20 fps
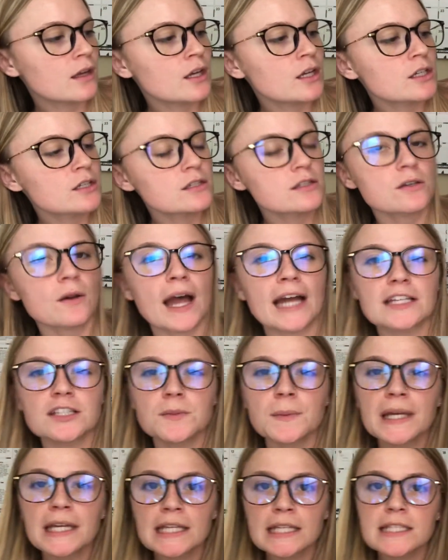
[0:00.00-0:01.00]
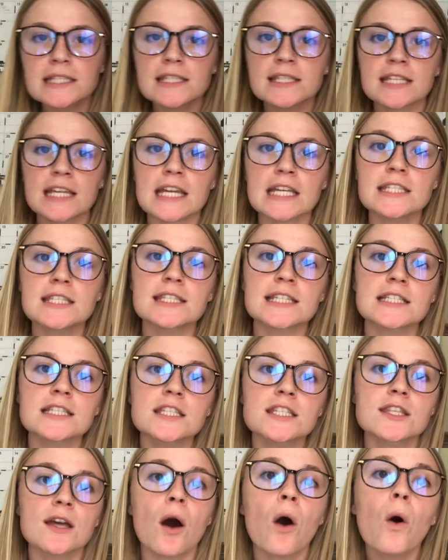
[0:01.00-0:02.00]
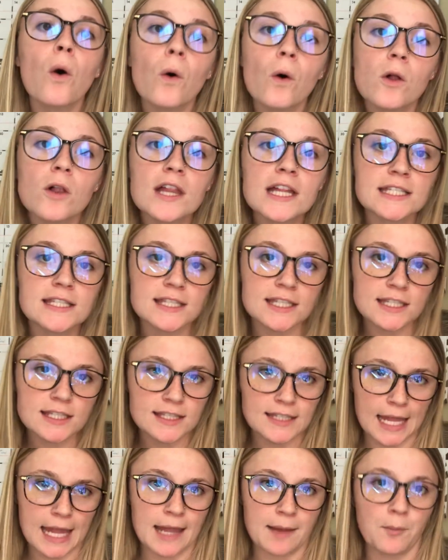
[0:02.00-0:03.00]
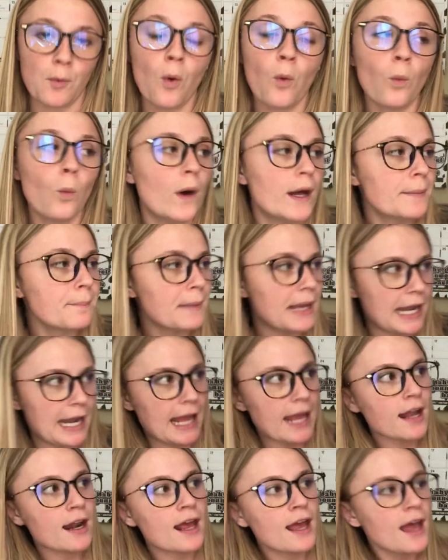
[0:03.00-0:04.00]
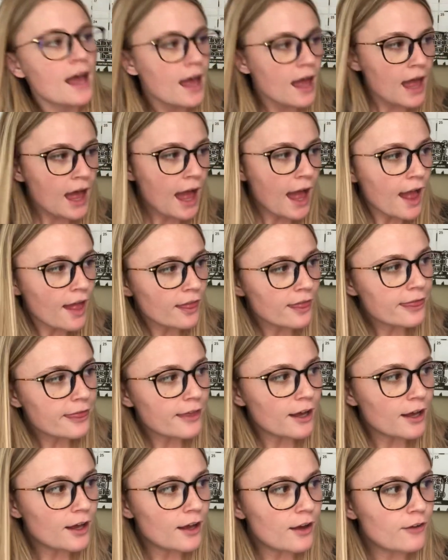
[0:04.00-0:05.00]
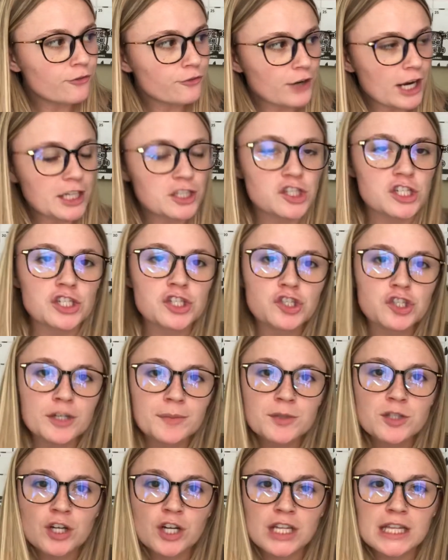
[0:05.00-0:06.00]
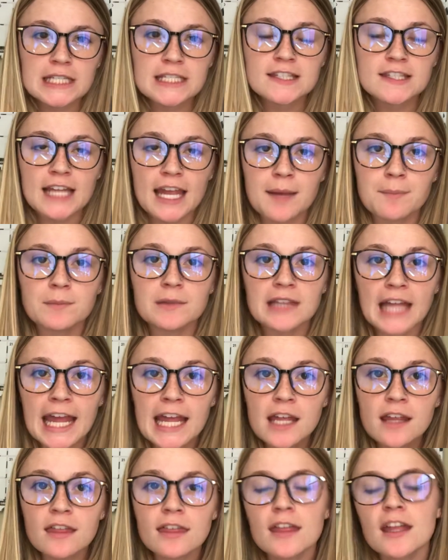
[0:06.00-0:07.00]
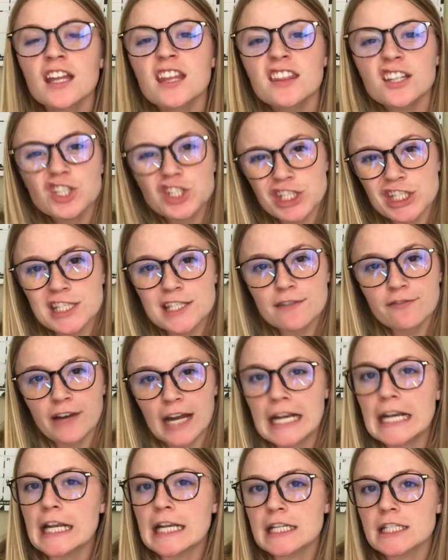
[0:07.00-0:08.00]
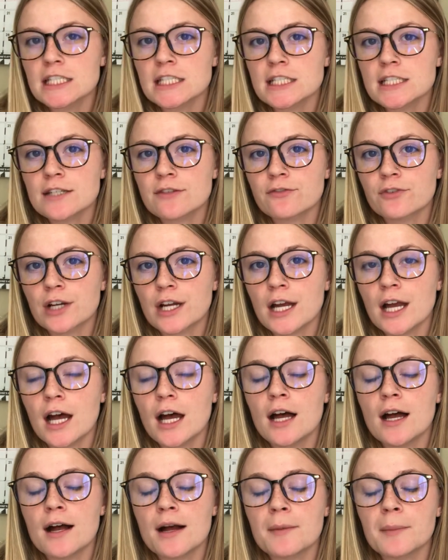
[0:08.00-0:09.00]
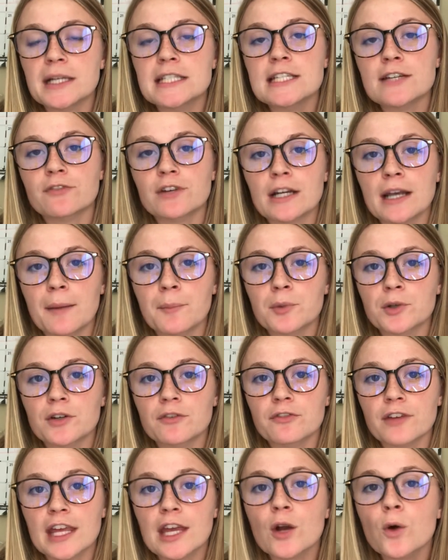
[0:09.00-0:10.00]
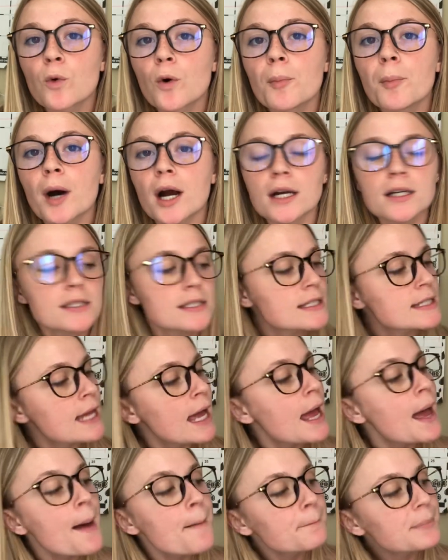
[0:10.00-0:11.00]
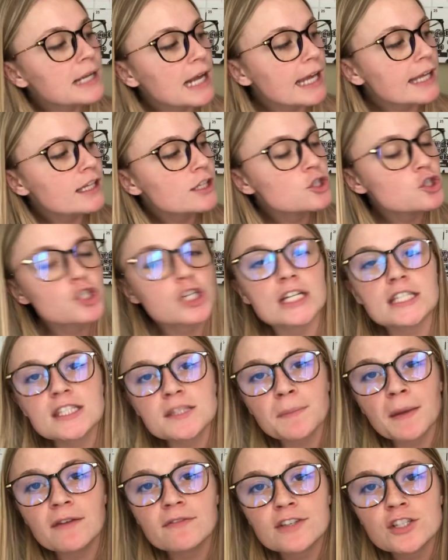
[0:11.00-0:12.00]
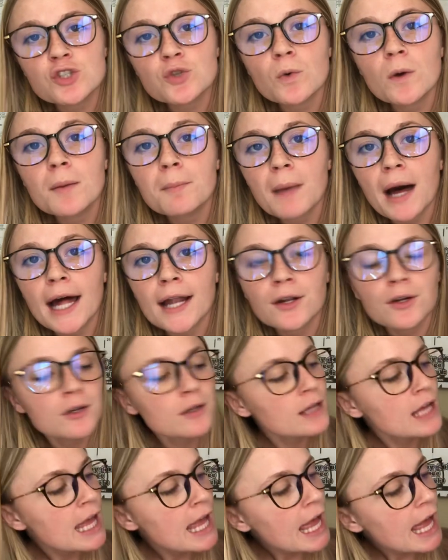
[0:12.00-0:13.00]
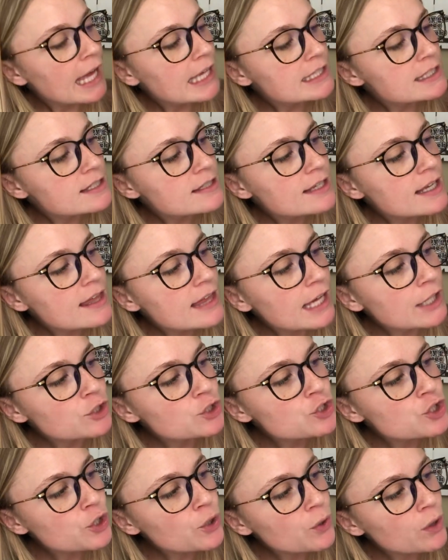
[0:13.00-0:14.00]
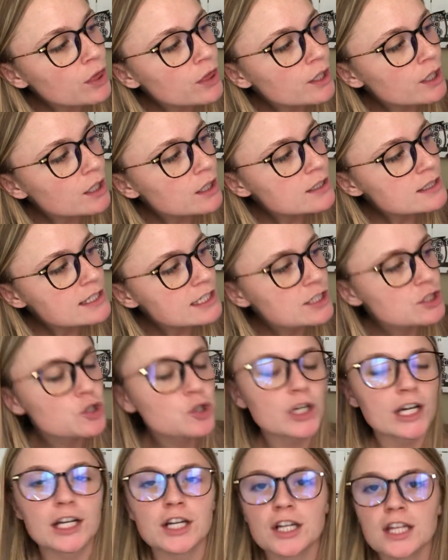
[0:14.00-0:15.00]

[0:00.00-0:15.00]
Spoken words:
So as we can see, since the whole is the same, 1 minute, the fraction strips are the same length. They're just divided into a different number of equal parts, but I can trust my visual model and see that 2/3 is greater